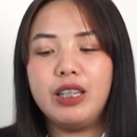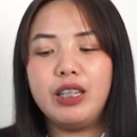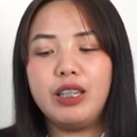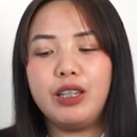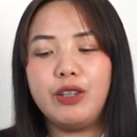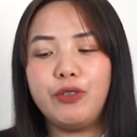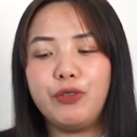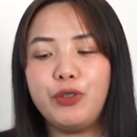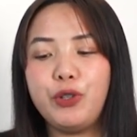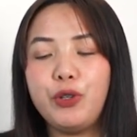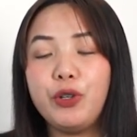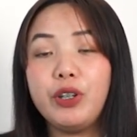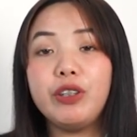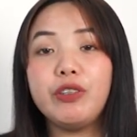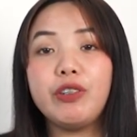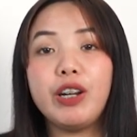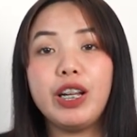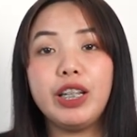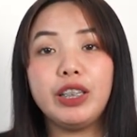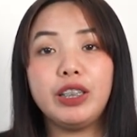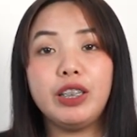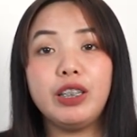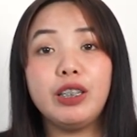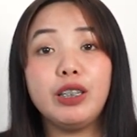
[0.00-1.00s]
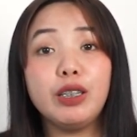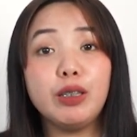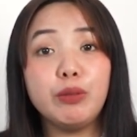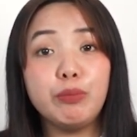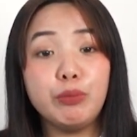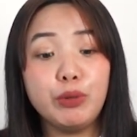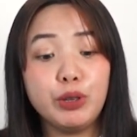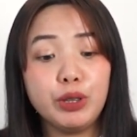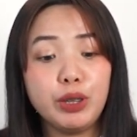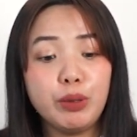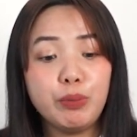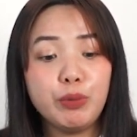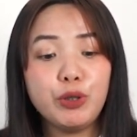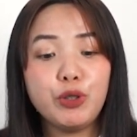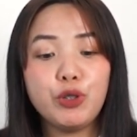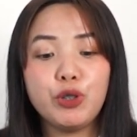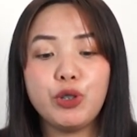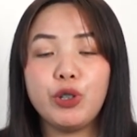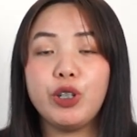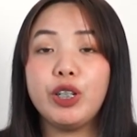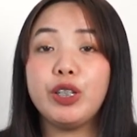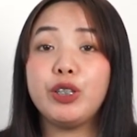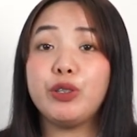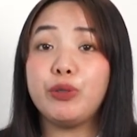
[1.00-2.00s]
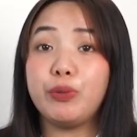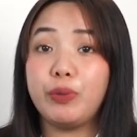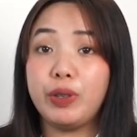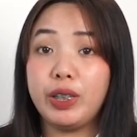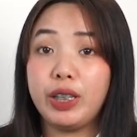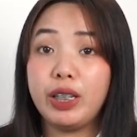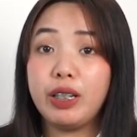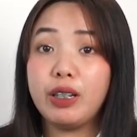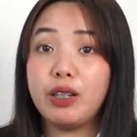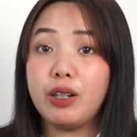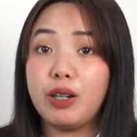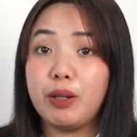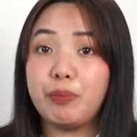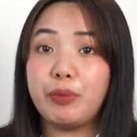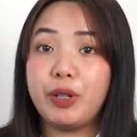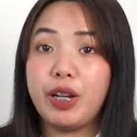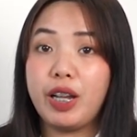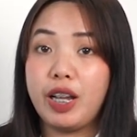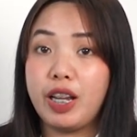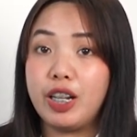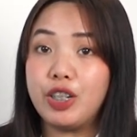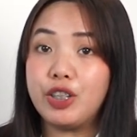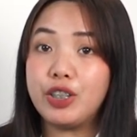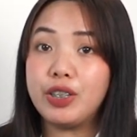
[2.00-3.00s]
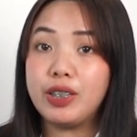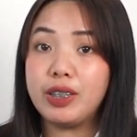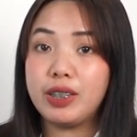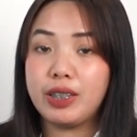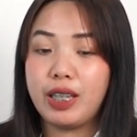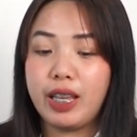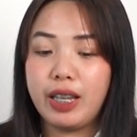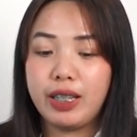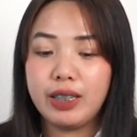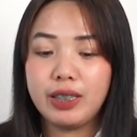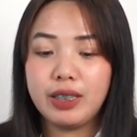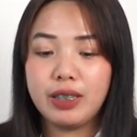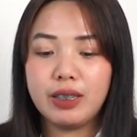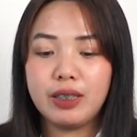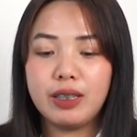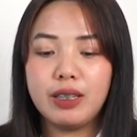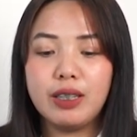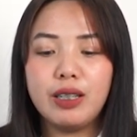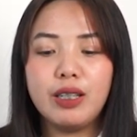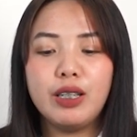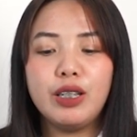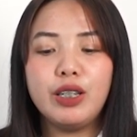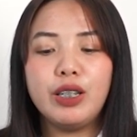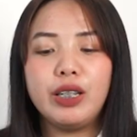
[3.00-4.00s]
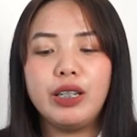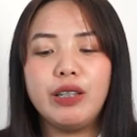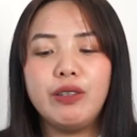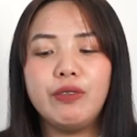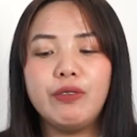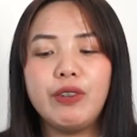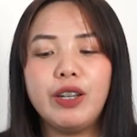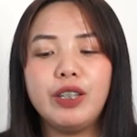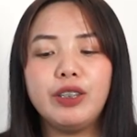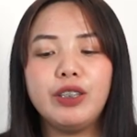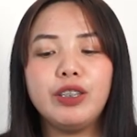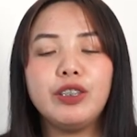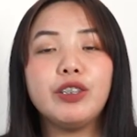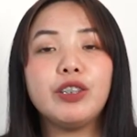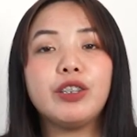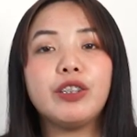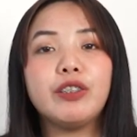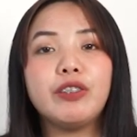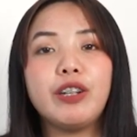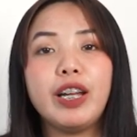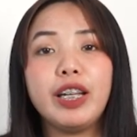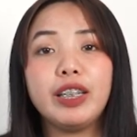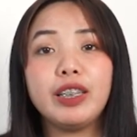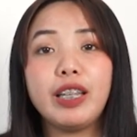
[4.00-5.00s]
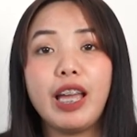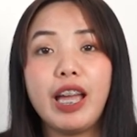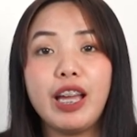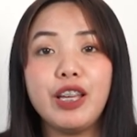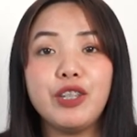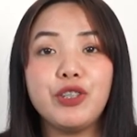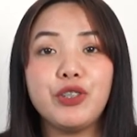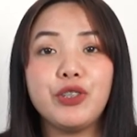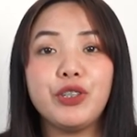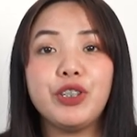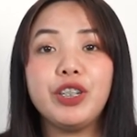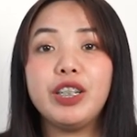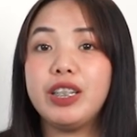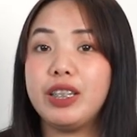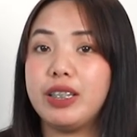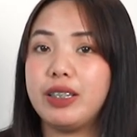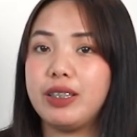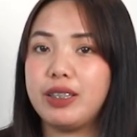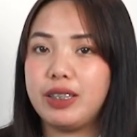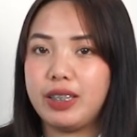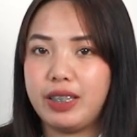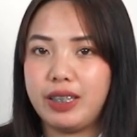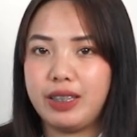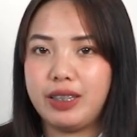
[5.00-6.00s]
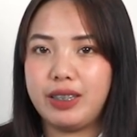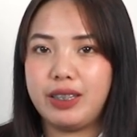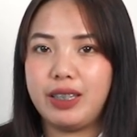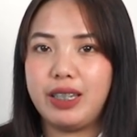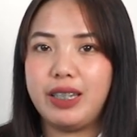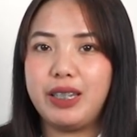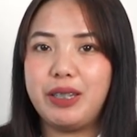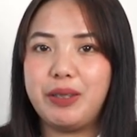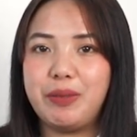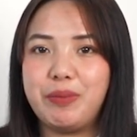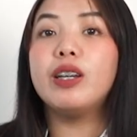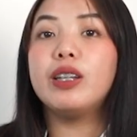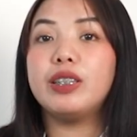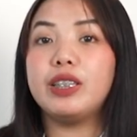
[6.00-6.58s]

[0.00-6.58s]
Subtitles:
If you are writing a multiple-choice reading comprehension test, inventing the correct answer is easy.